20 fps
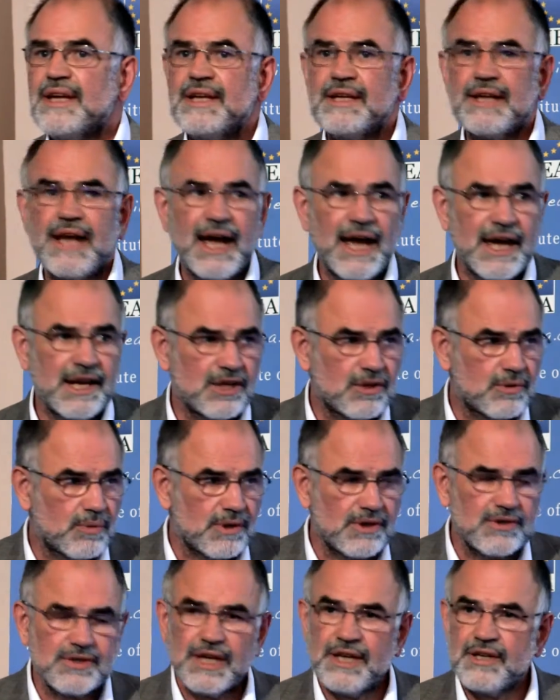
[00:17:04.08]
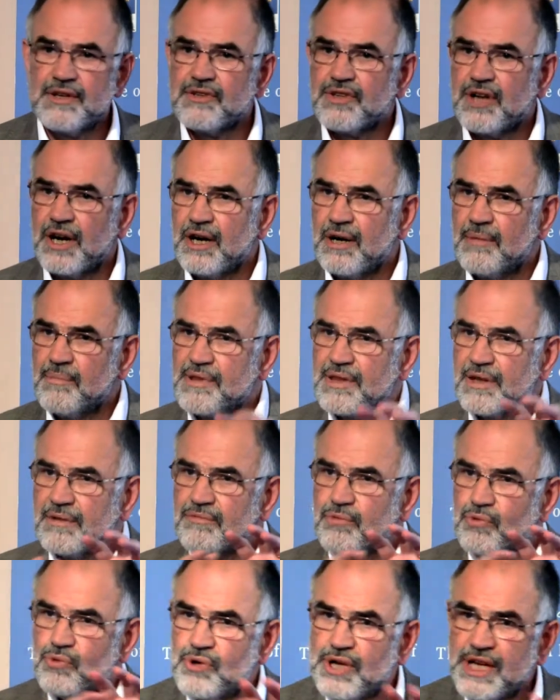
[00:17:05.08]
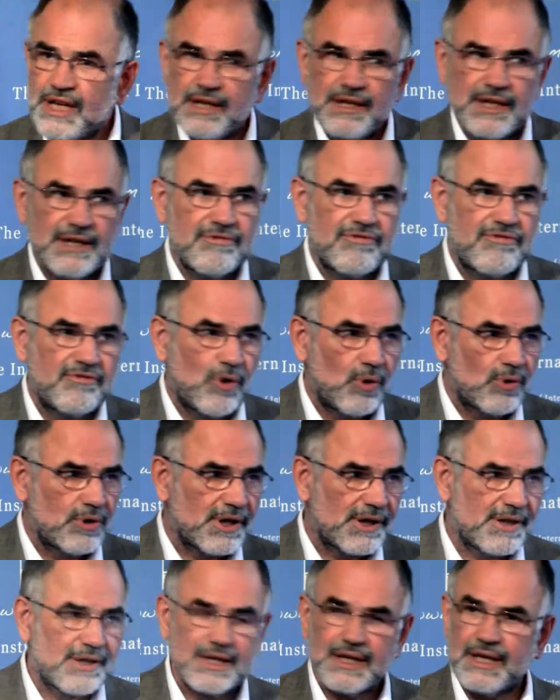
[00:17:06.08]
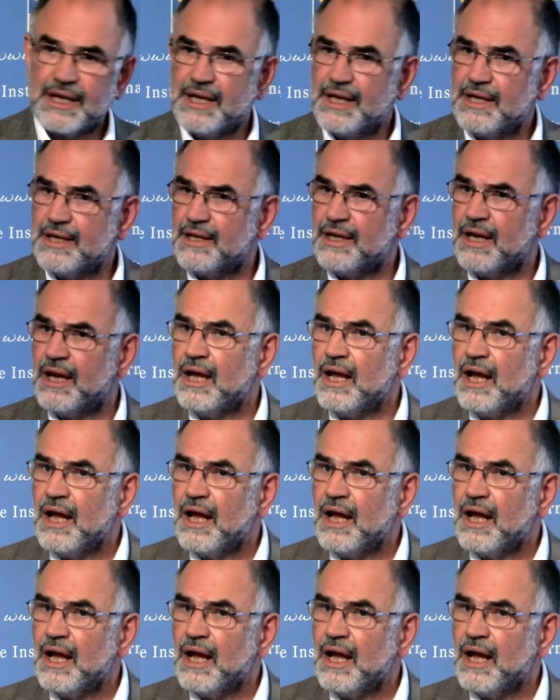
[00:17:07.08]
inadequate in terms of really focusing in